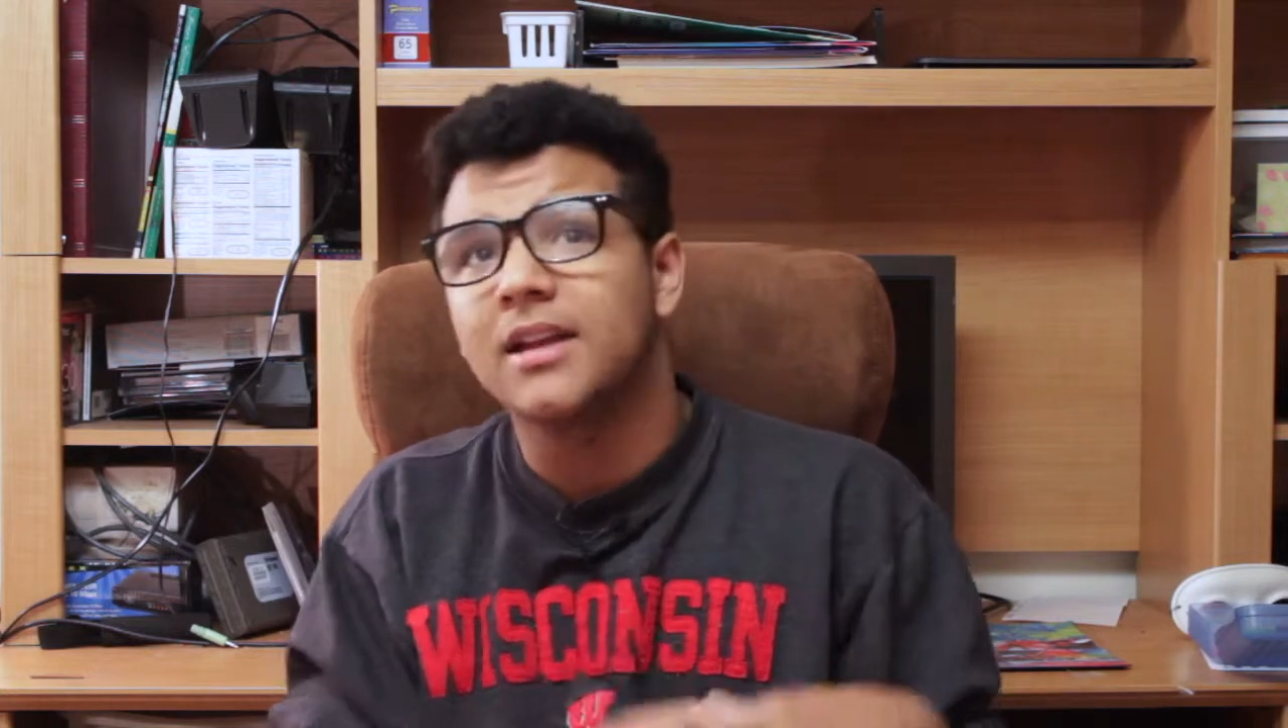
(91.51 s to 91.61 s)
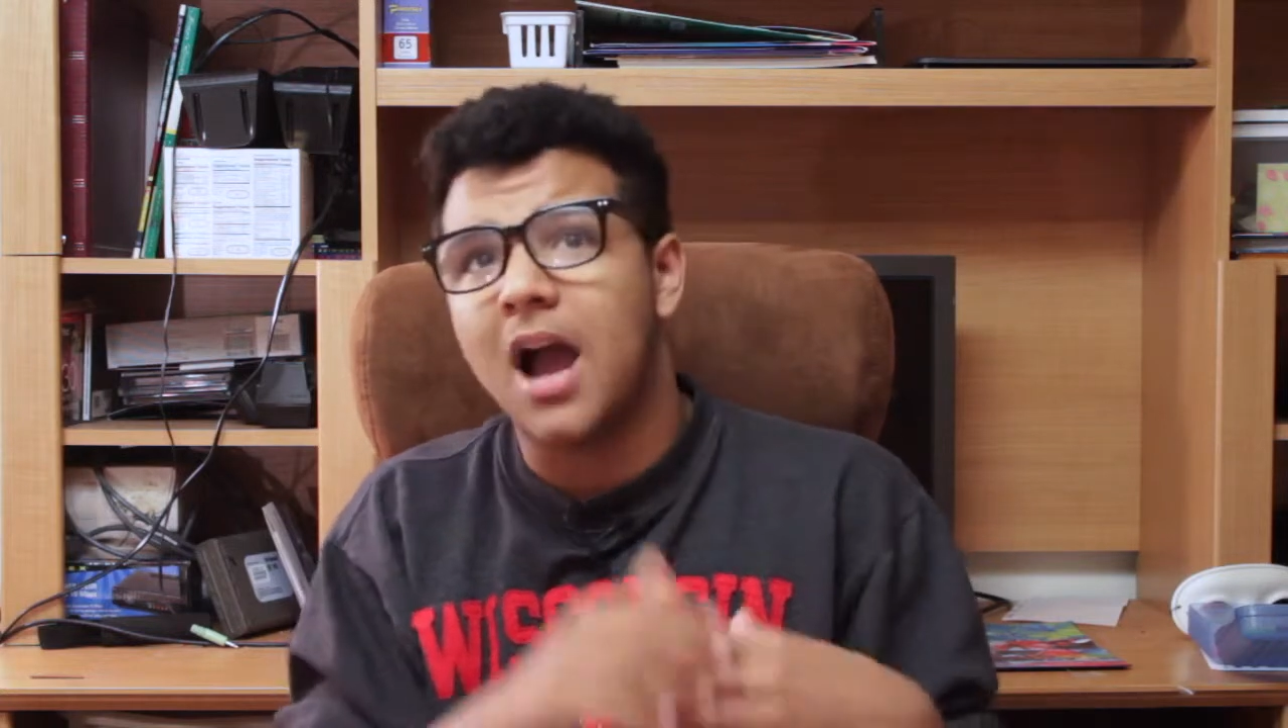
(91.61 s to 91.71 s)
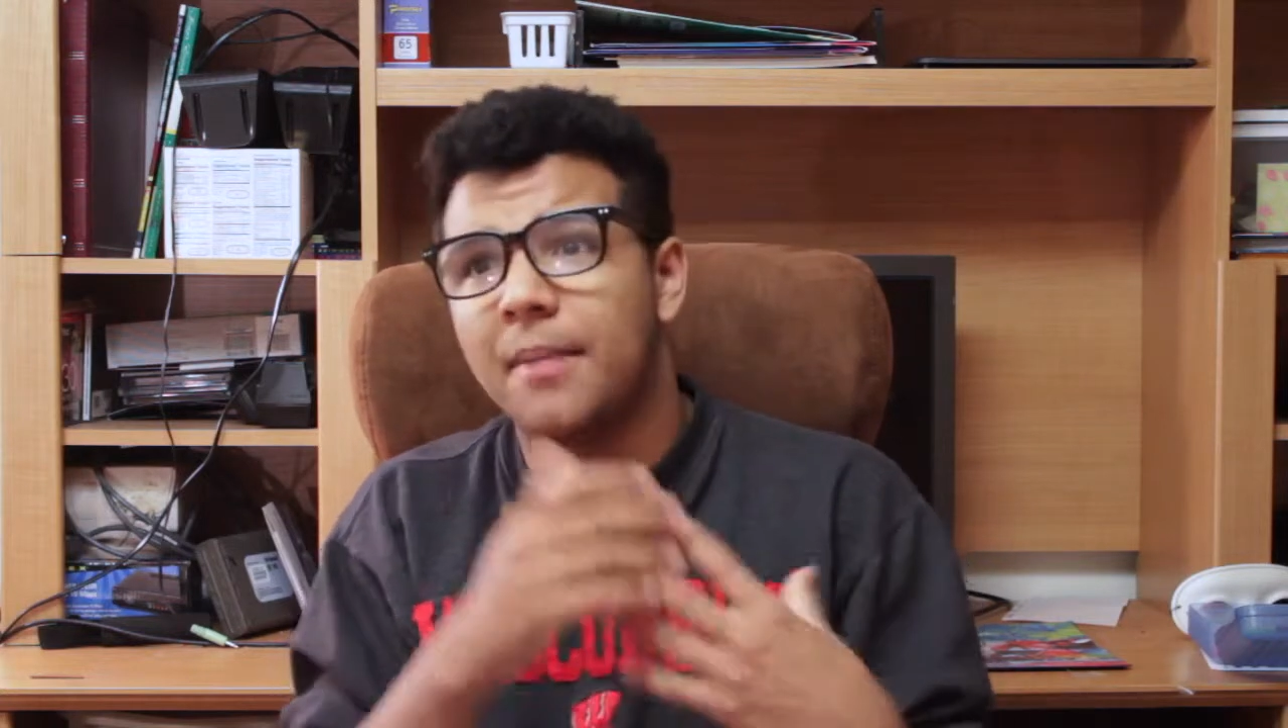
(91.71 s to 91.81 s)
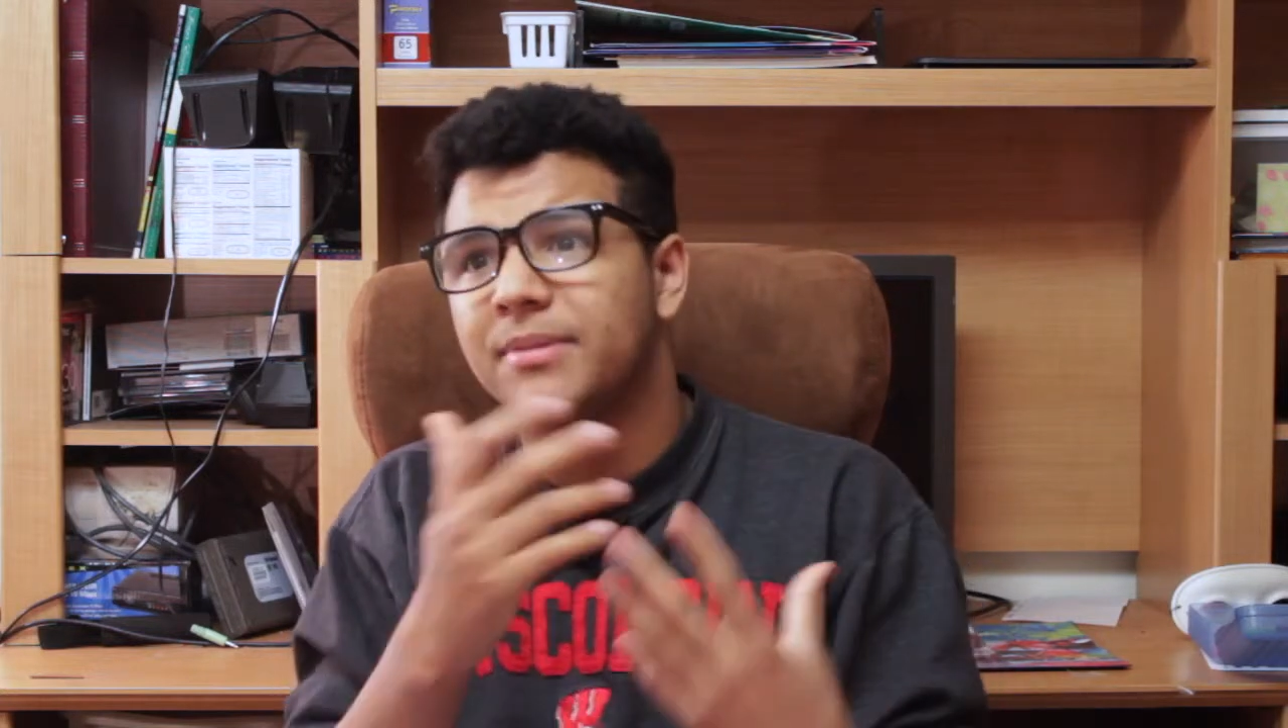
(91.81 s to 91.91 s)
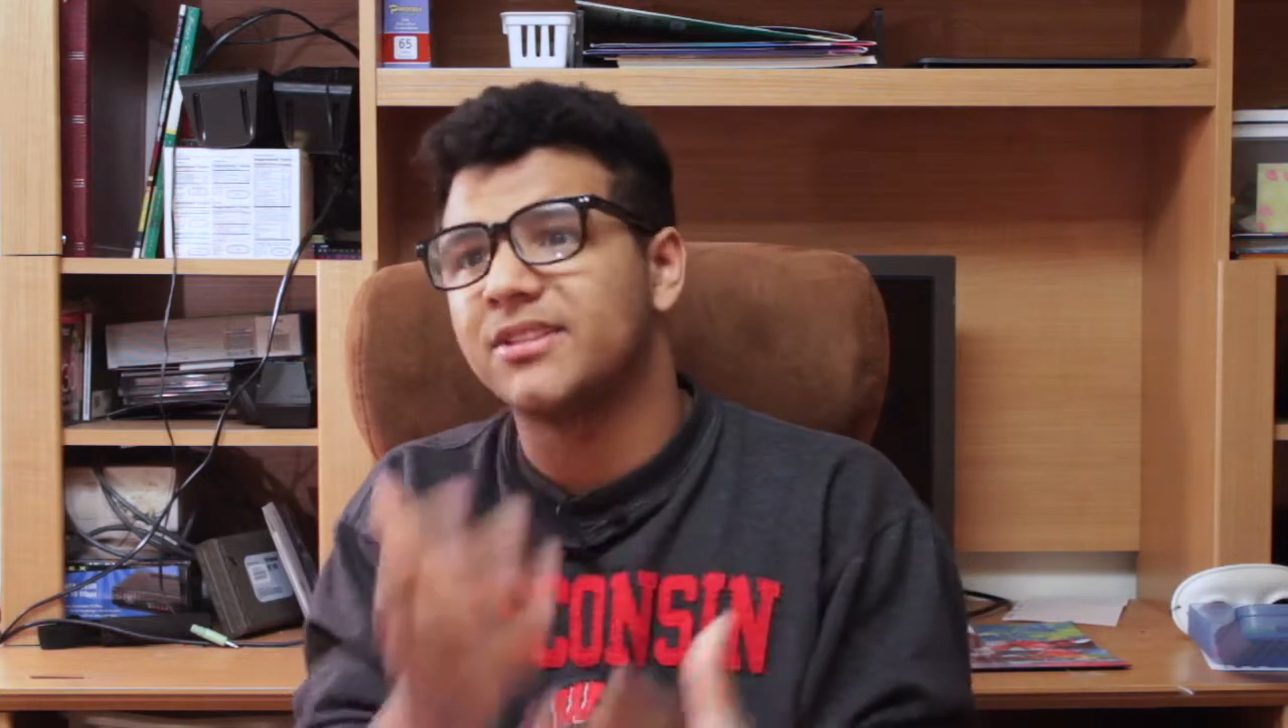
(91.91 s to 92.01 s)

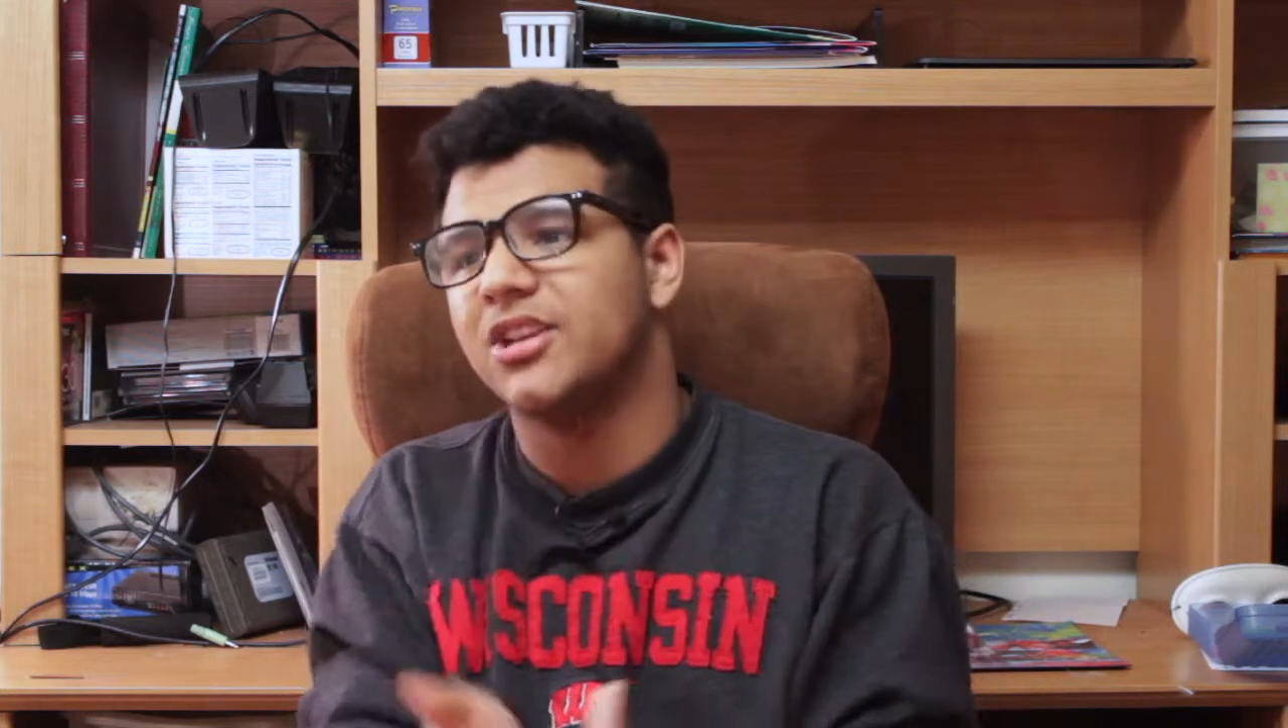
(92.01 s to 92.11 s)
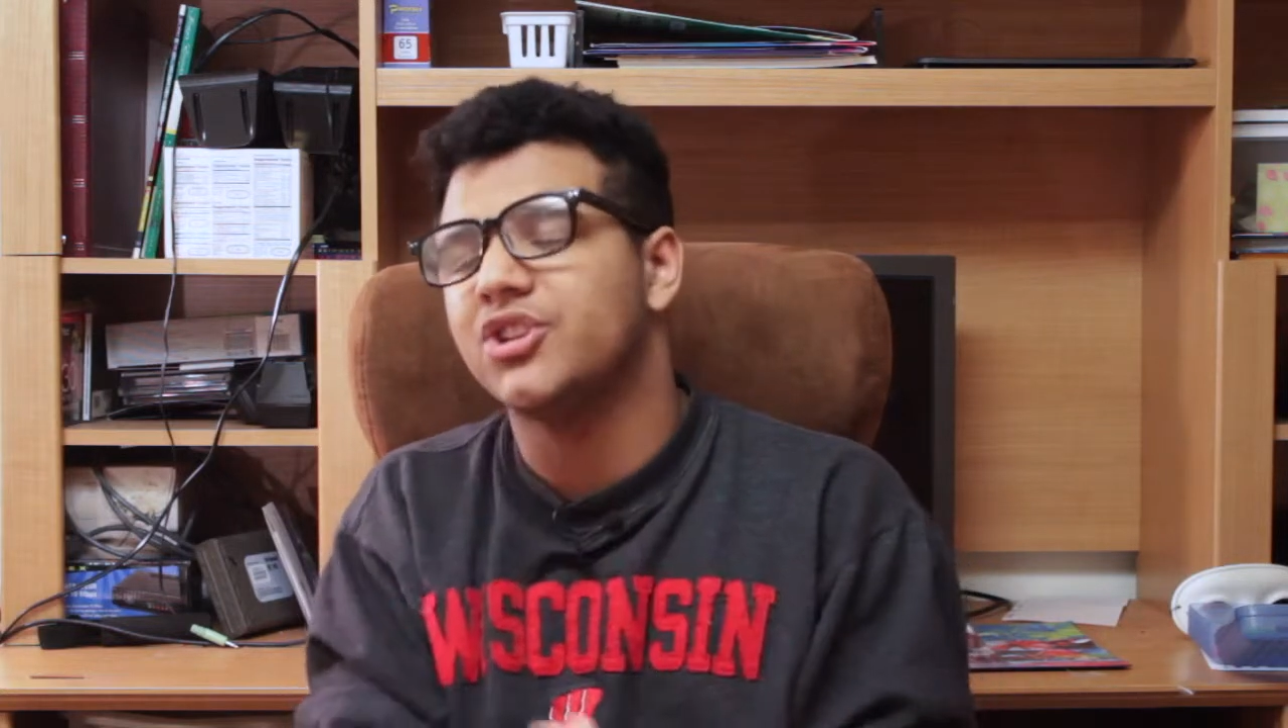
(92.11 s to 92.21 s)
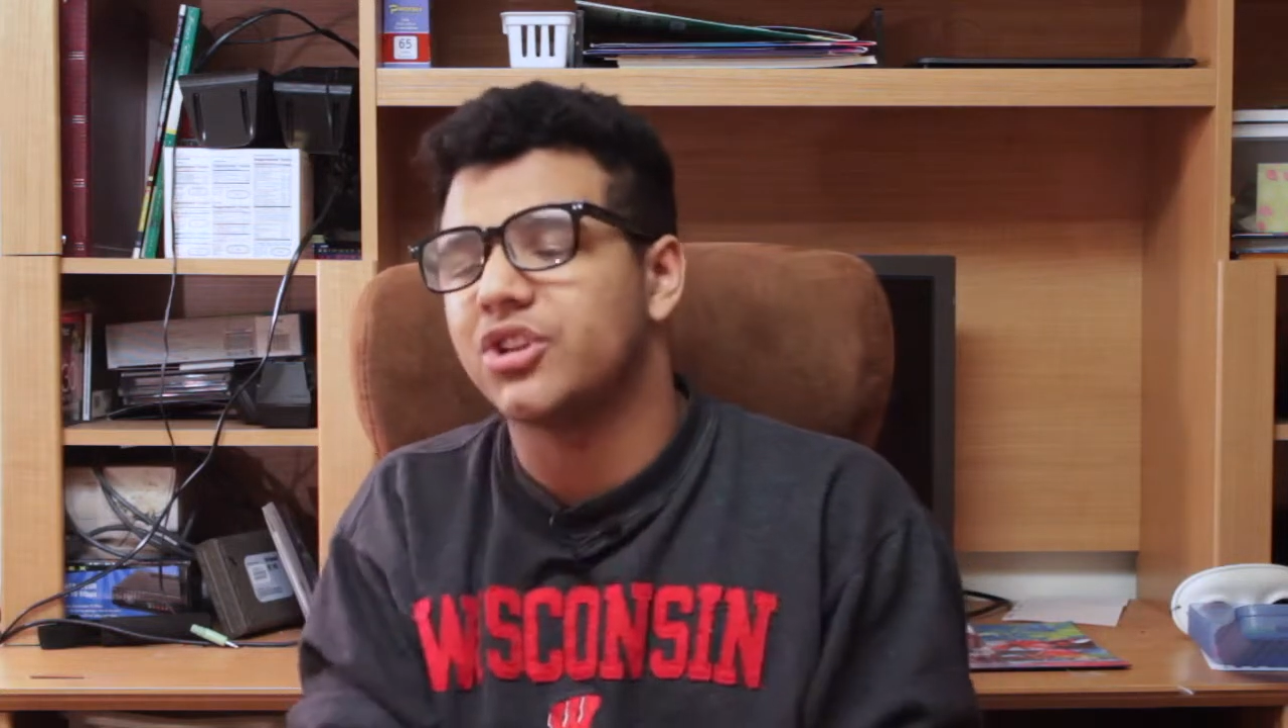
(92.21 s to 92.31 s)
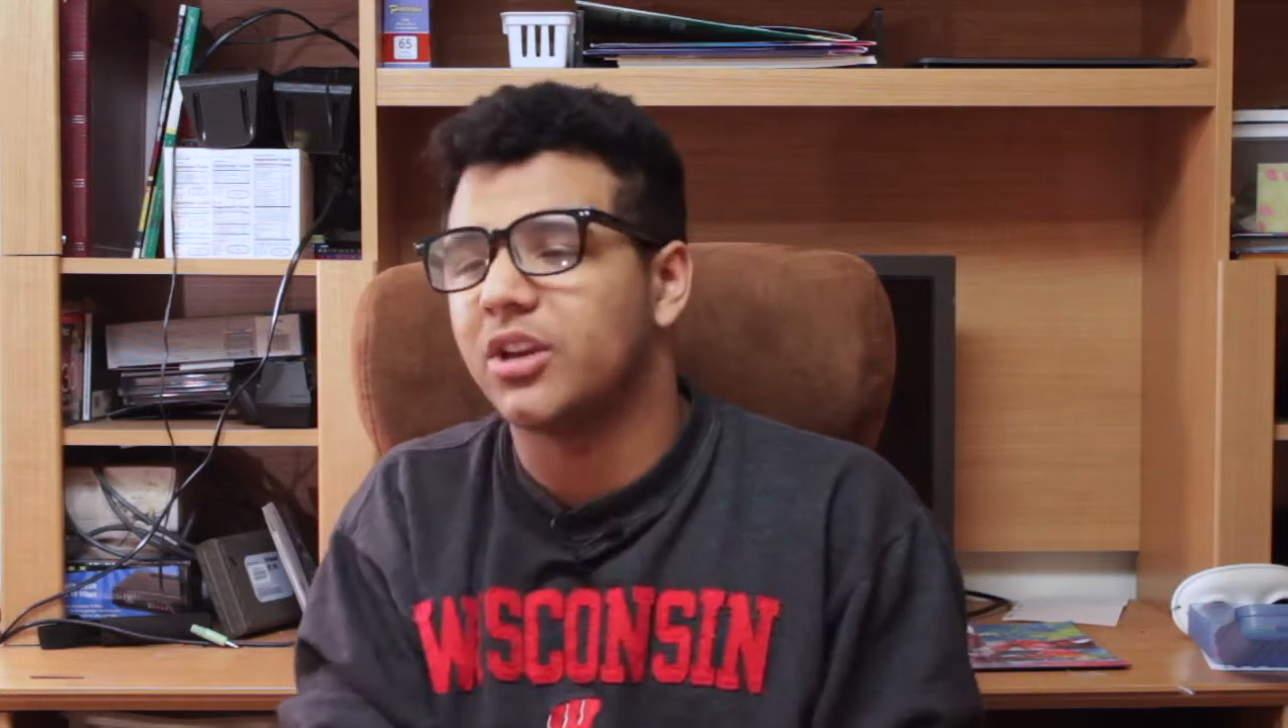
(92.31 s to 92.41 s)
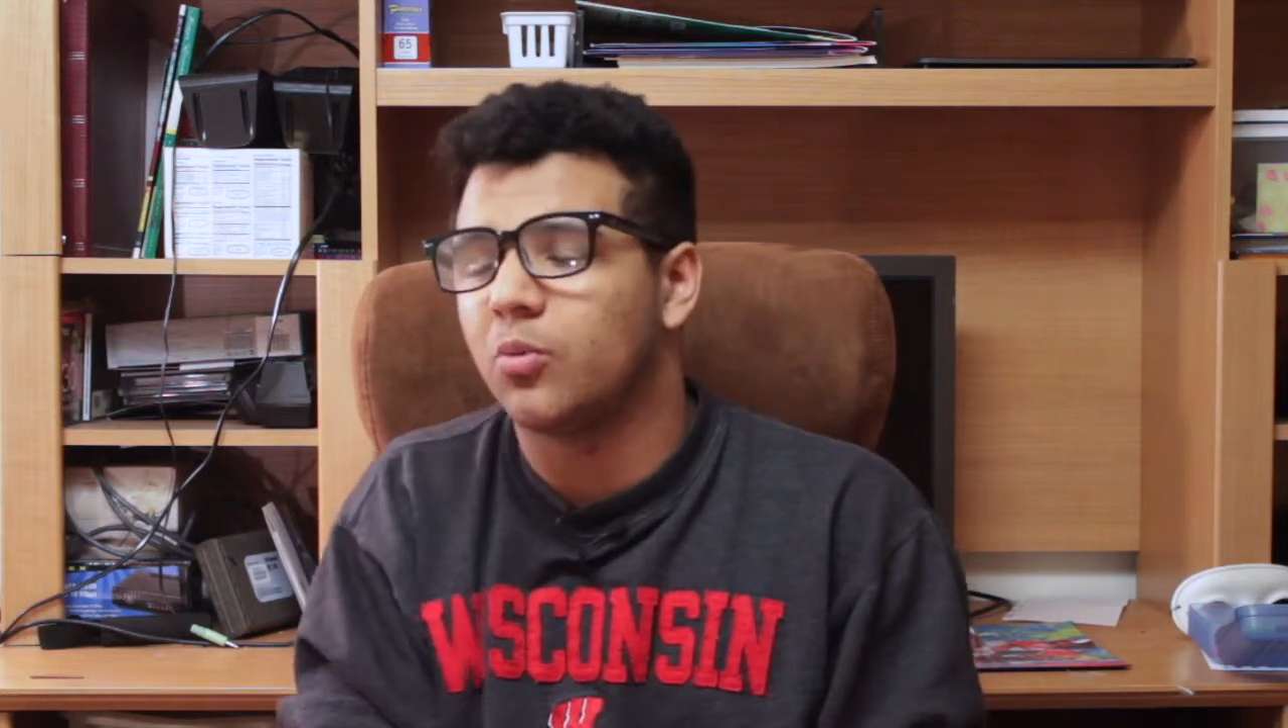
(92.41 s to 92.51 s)
composition,